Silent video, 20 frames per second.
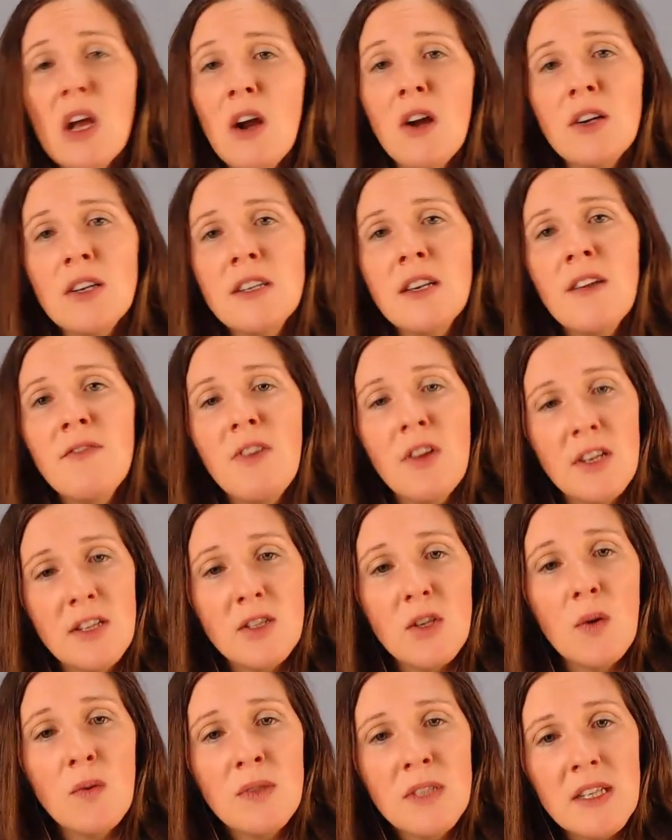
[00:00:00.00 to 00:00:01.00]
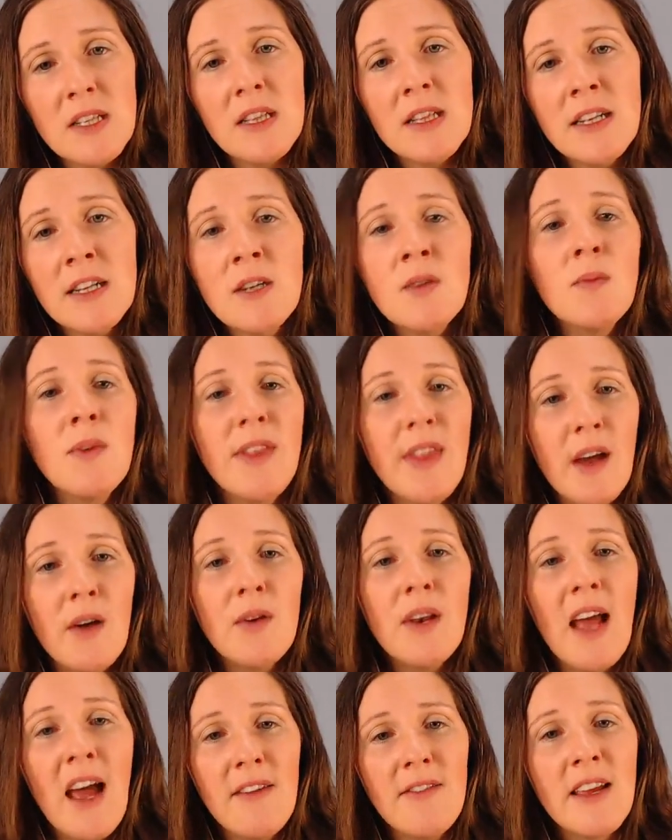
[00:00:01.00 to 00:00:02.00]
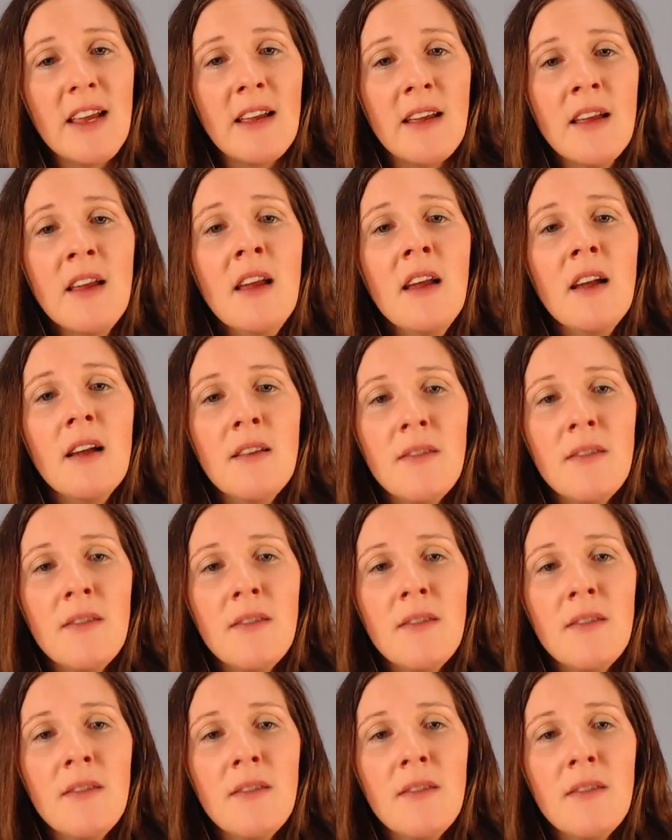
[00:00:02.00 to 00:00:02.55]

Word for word: hard enough on its own to clear without having